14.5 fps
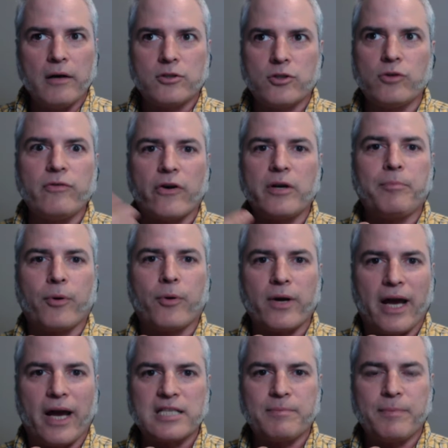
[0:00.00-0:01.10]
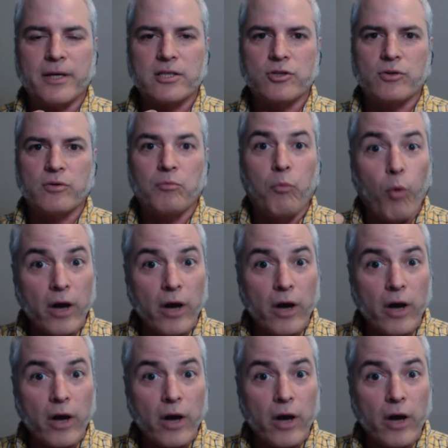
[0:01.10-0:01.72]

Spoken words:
two very important aspects to them.